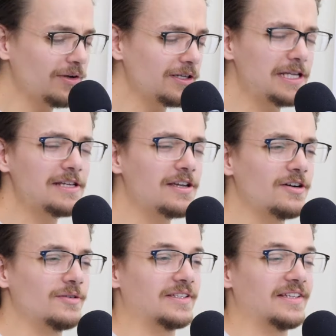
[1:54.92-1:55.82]
where did he
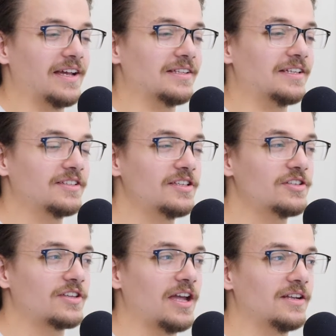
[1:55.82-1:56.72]
go exactly? Because he
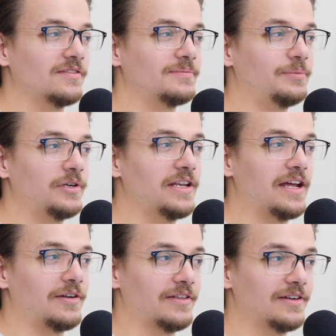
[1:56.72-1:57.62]
just kind of boogied
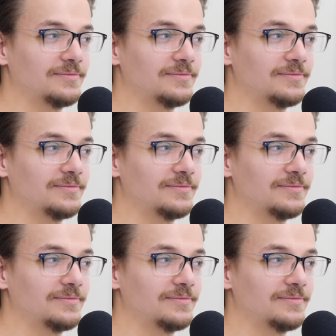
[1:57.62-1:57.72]
out of